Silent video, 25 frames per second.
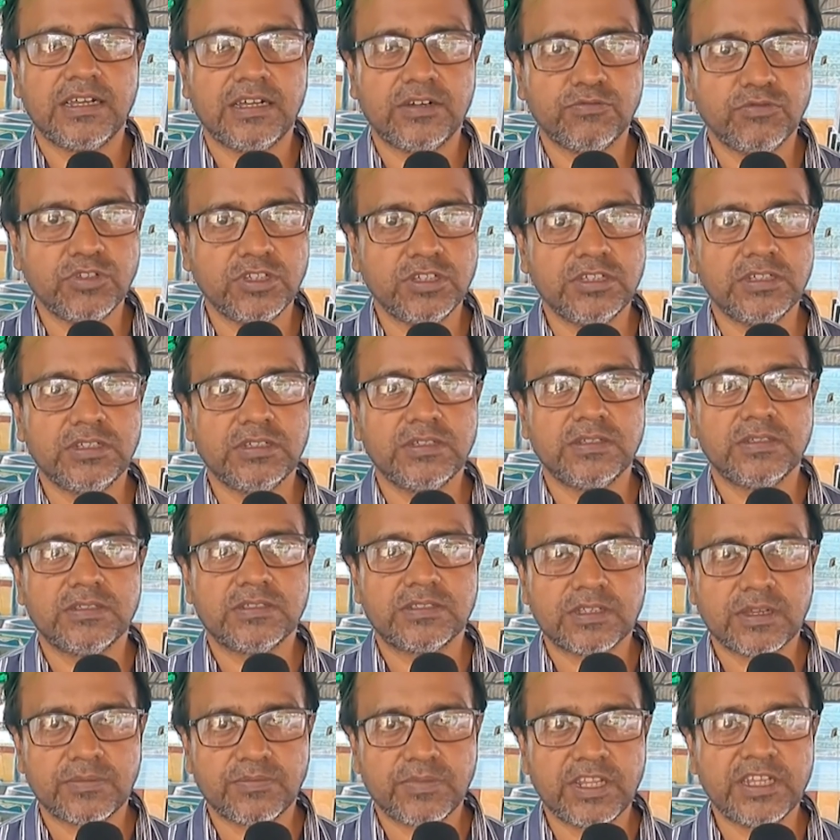we
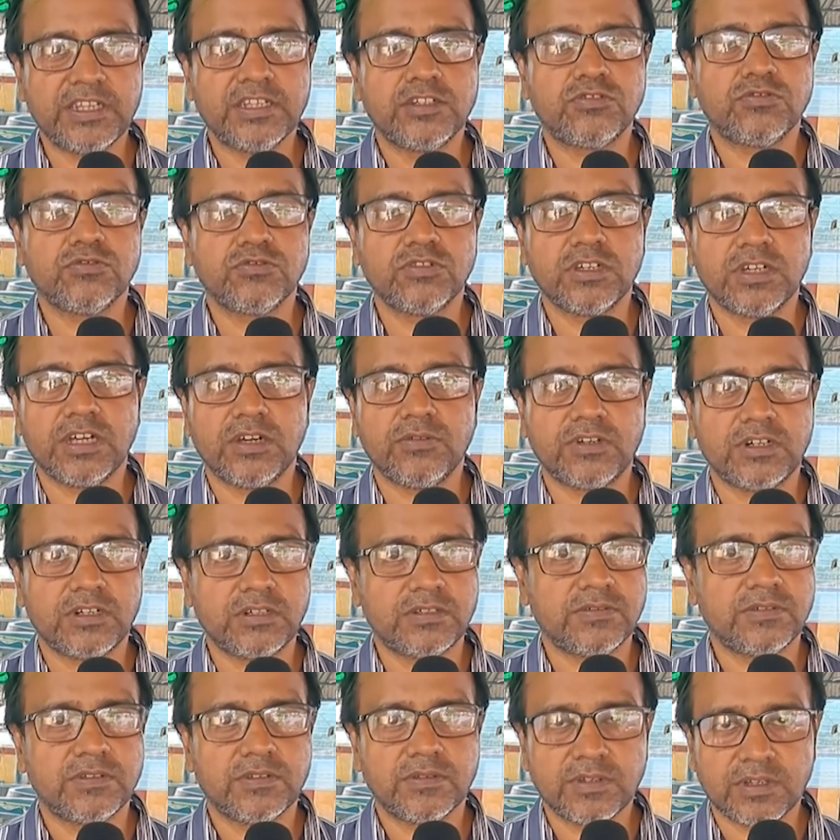supply to the, our
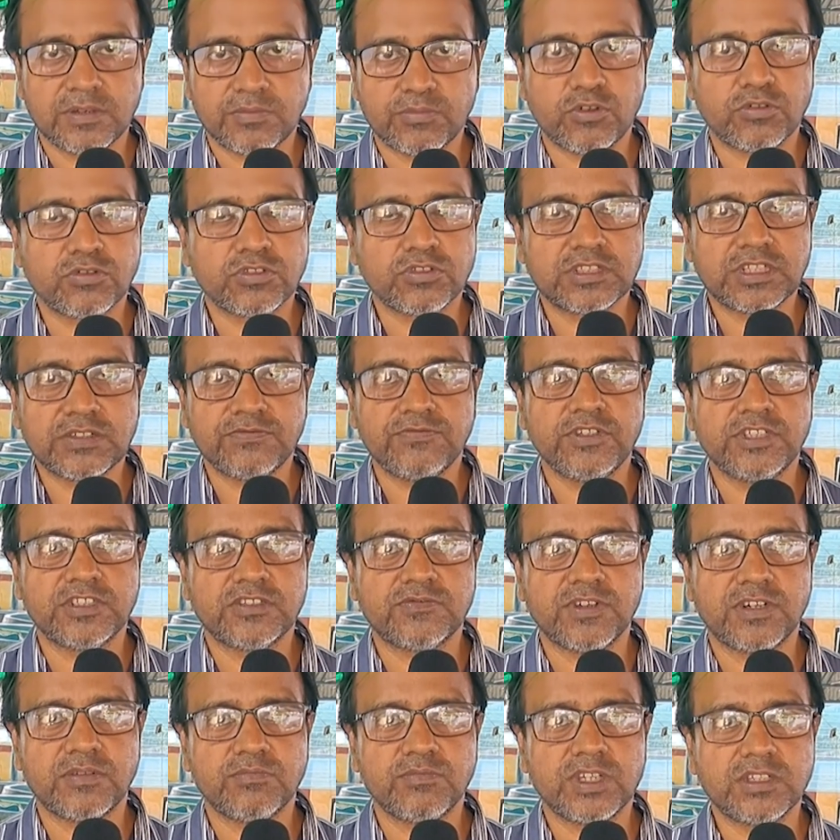progressive fish
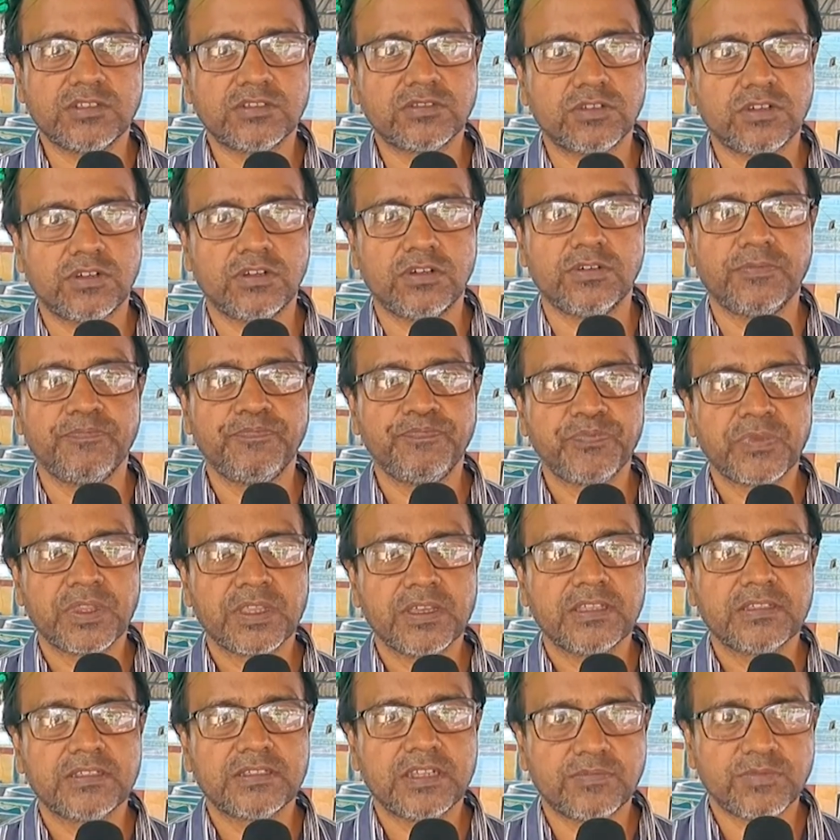farmers or
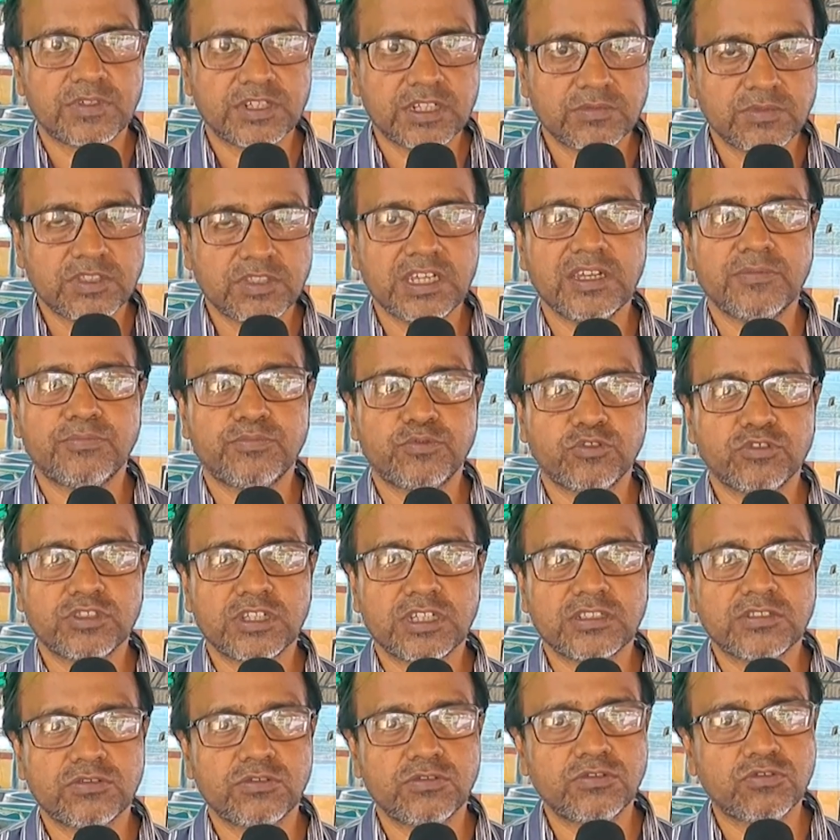sometimes they approach
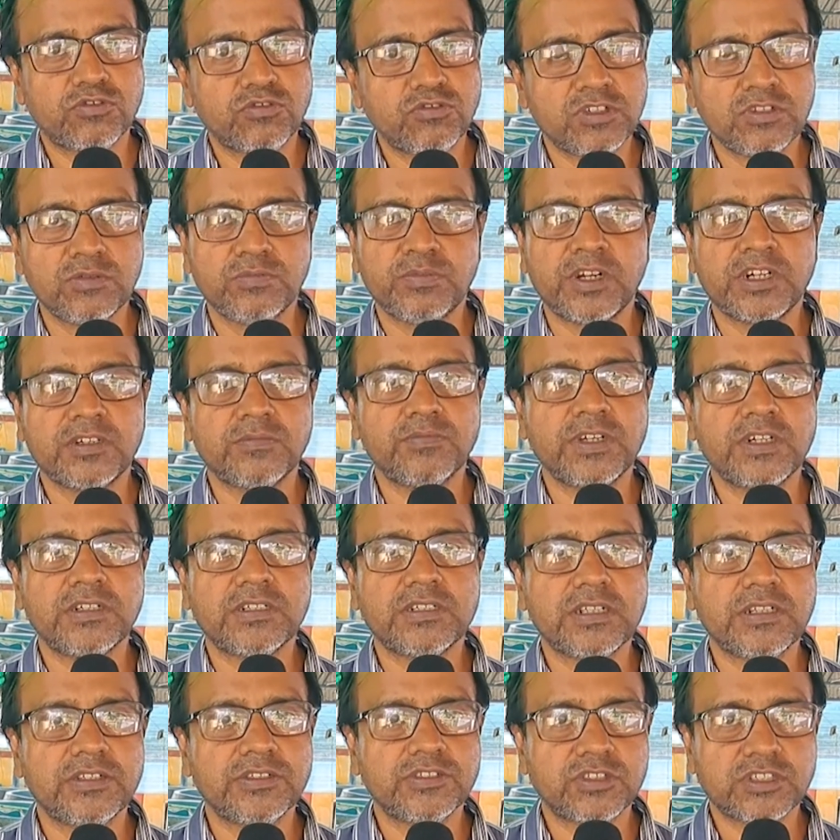us or through
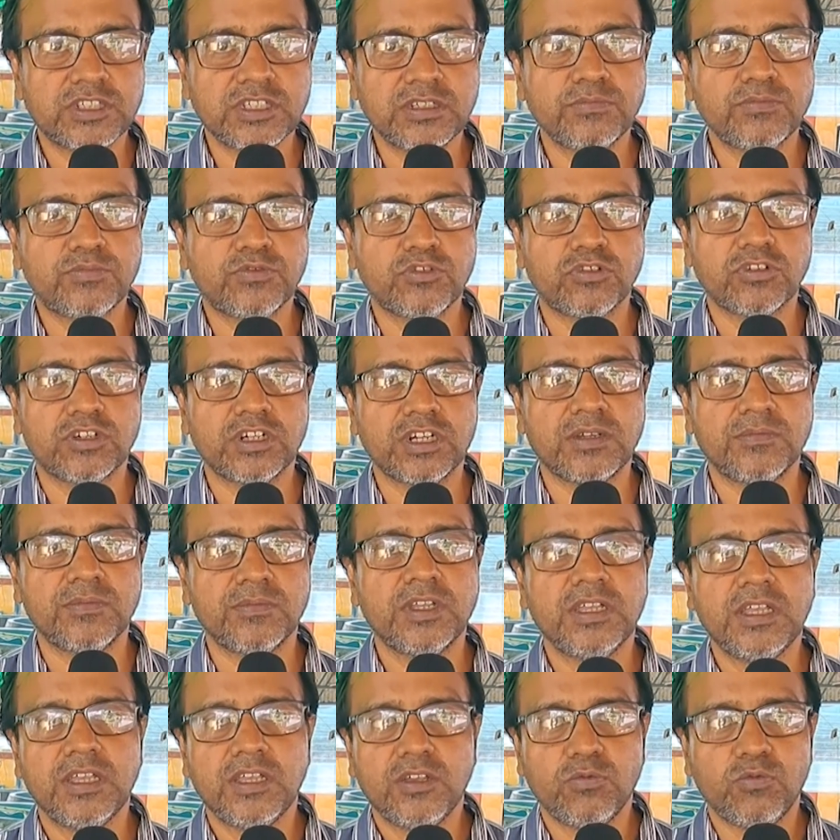departmental scheme program
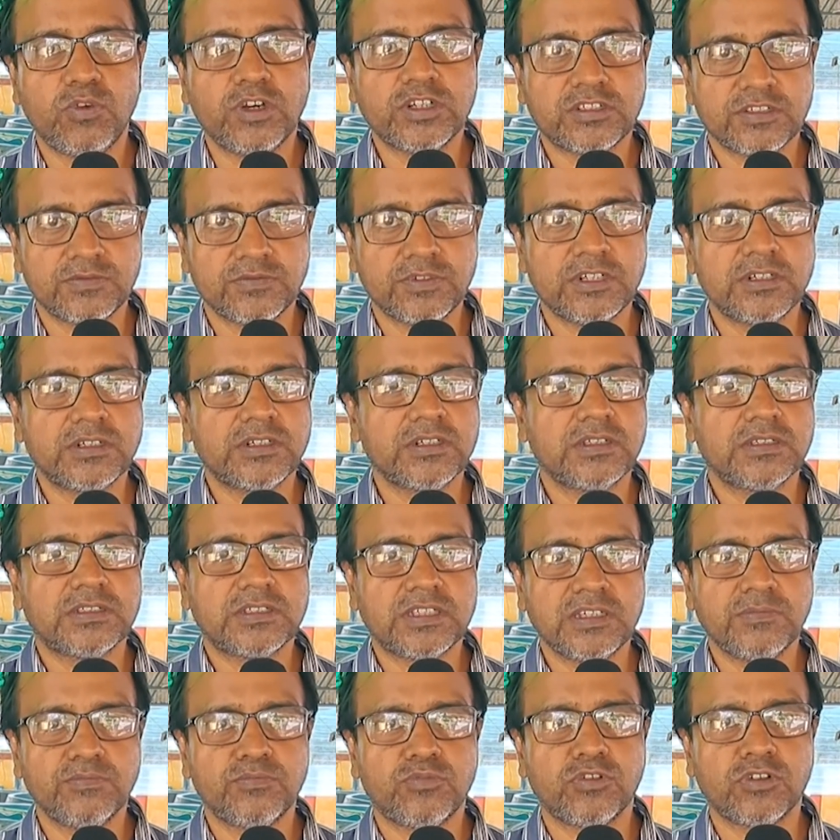whatever
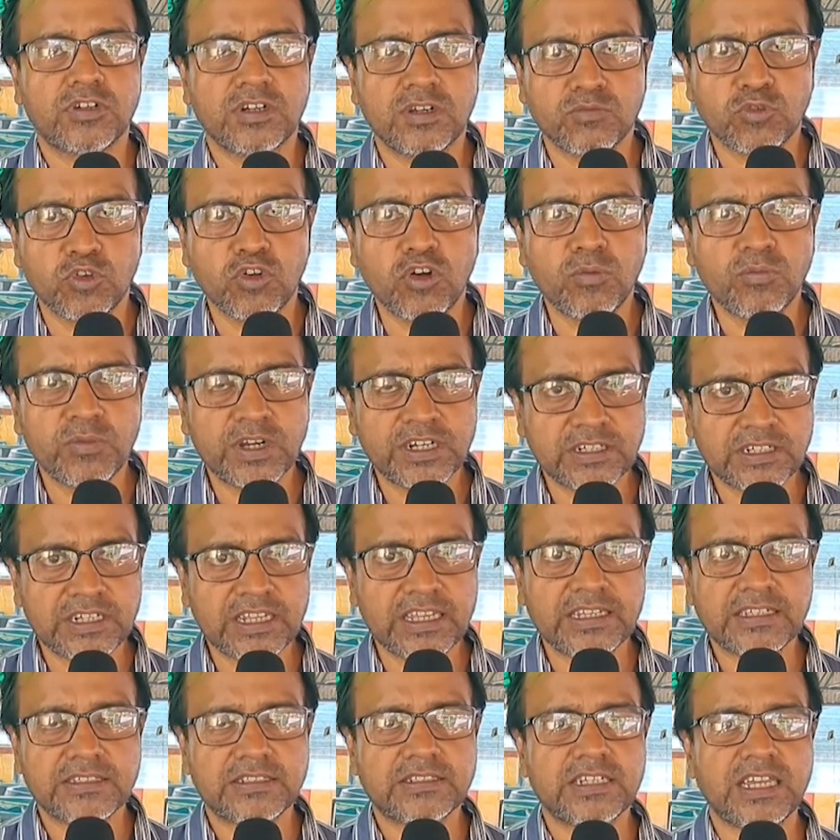scheme program government
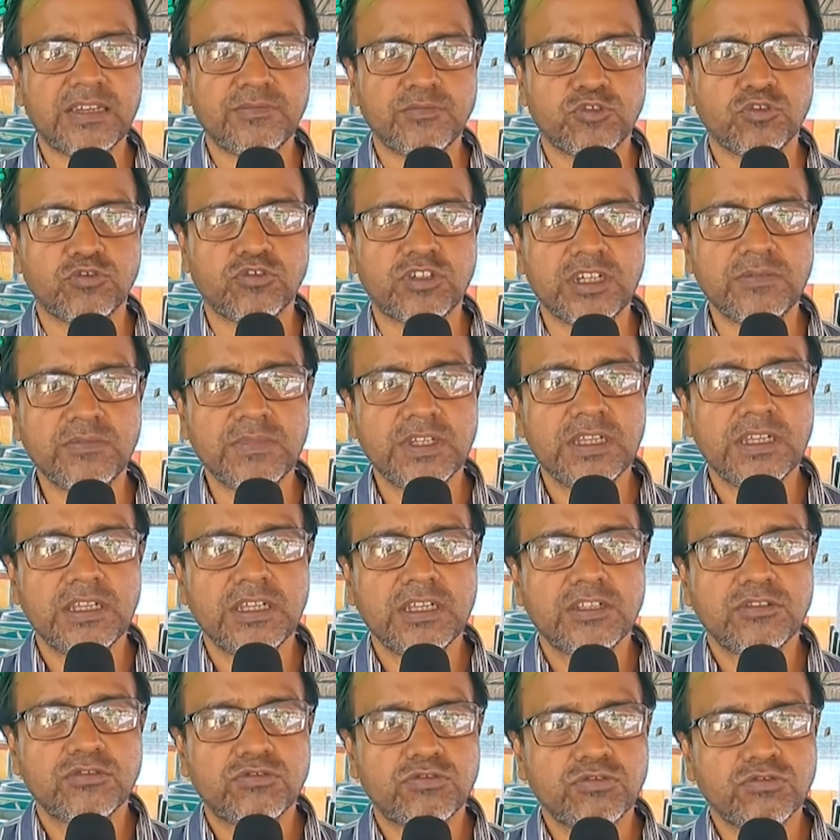takes time to time
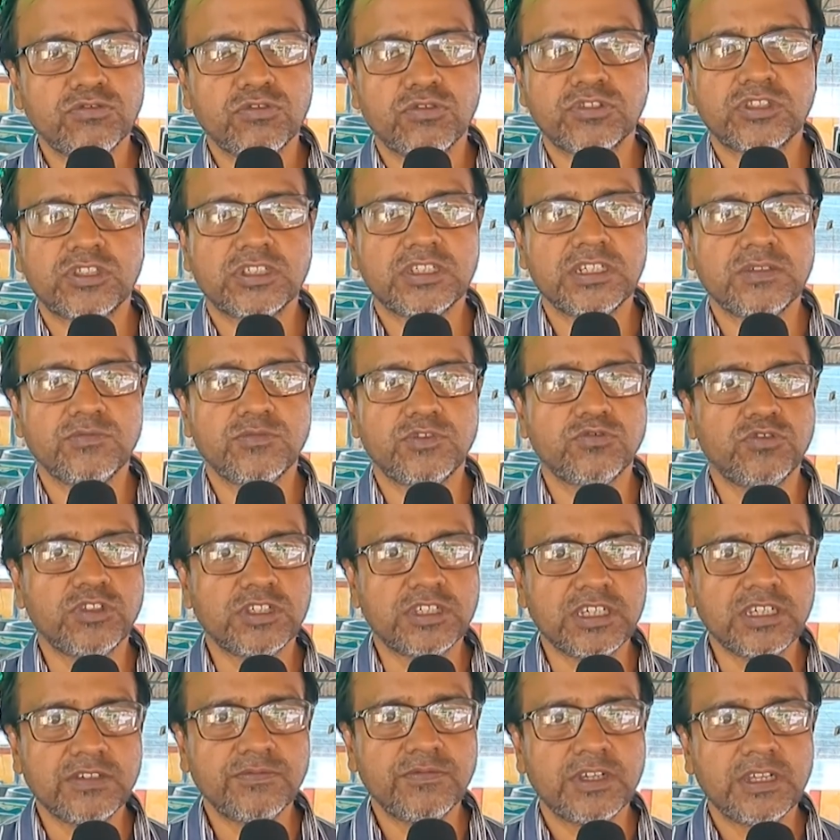through those schemes we
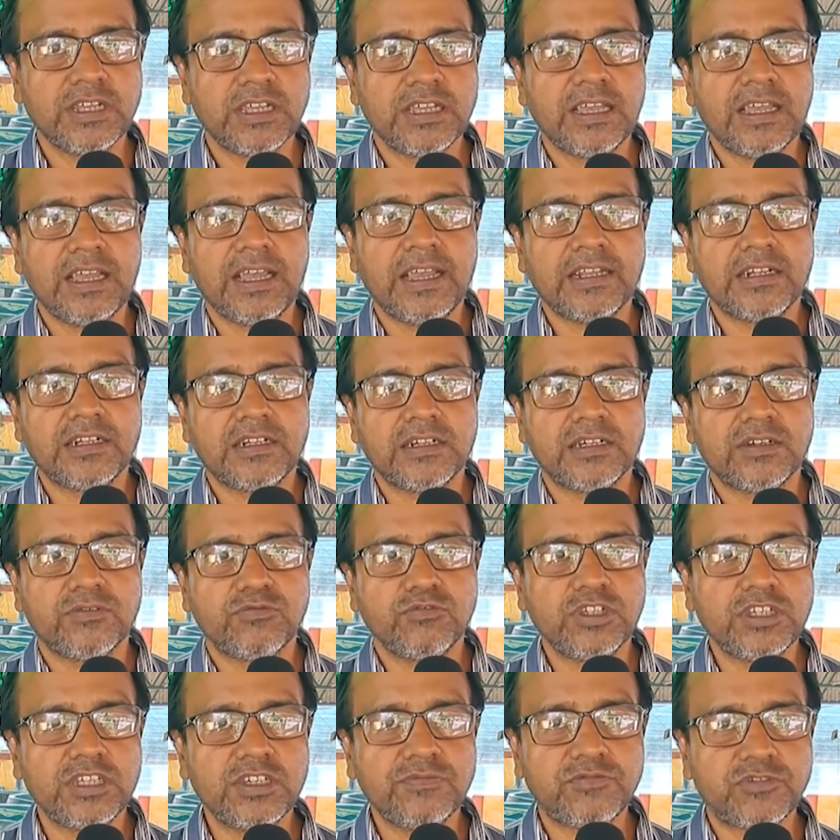give and
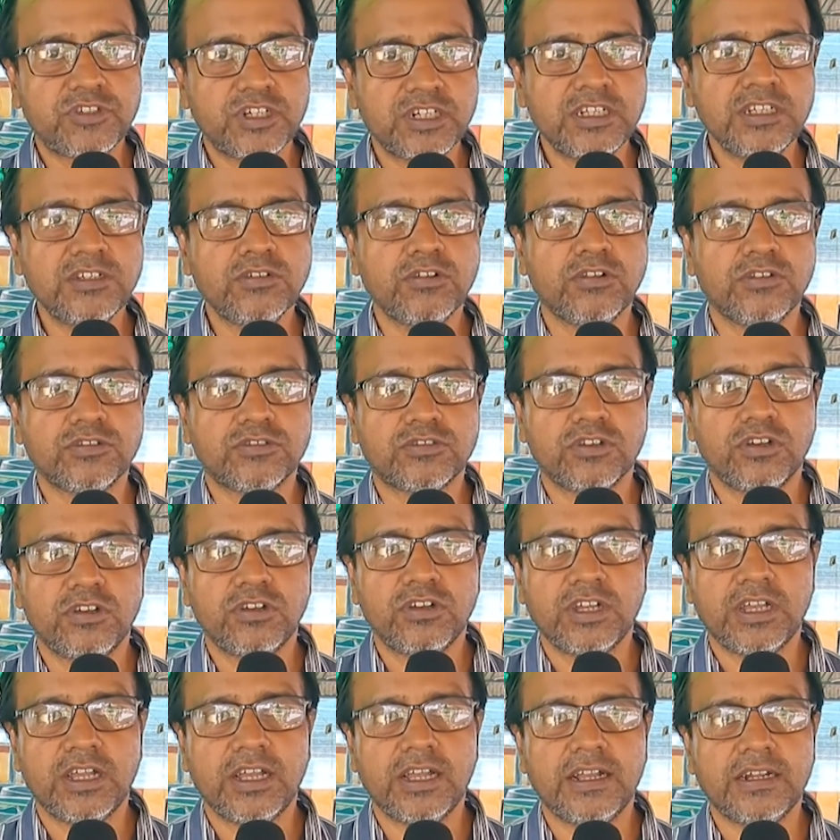we give training also
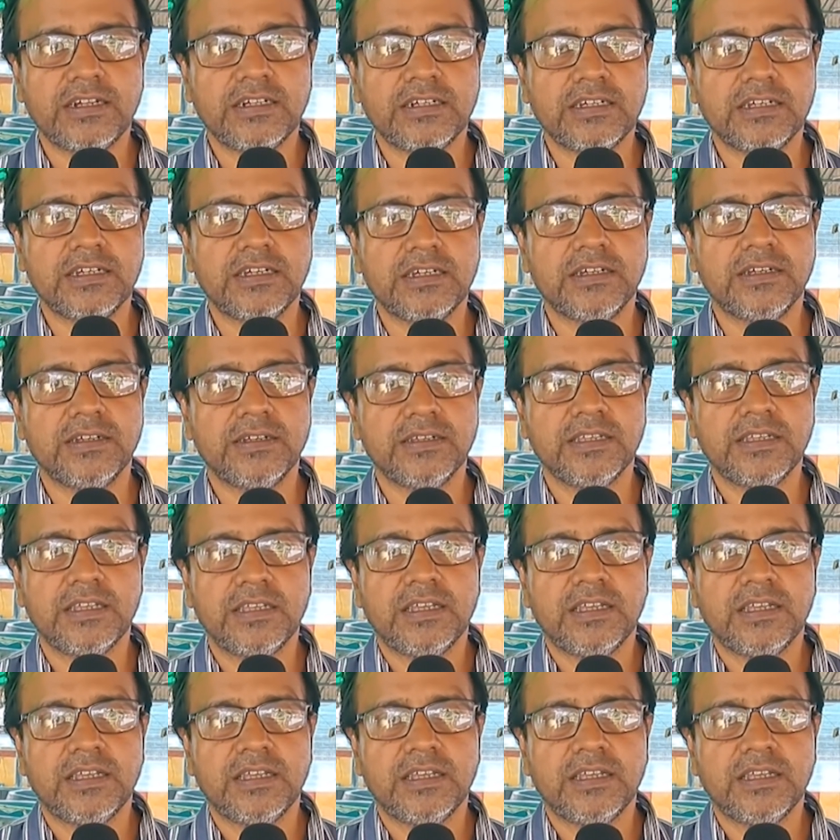and uh,